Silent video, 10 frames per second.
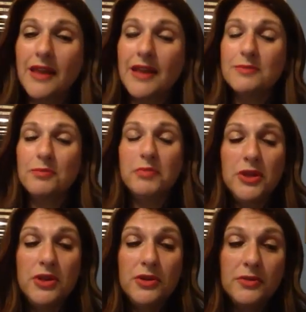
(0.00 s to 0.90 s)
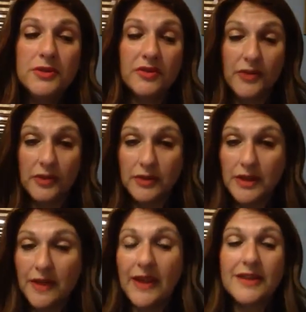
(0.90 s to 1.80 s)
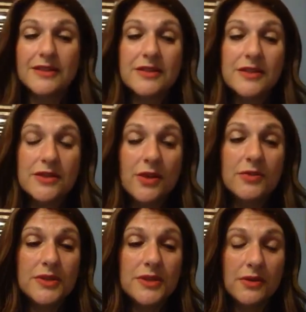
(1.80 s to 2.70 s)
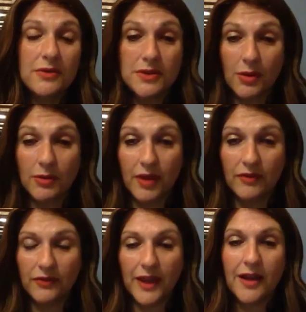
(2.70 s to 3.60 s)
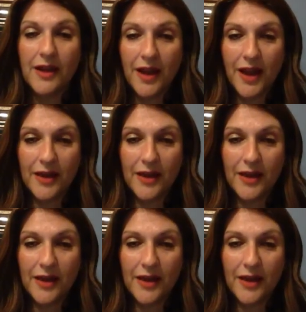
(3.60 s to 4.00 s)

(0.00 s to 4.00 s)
That's beautiful. That is so, so, so lovely.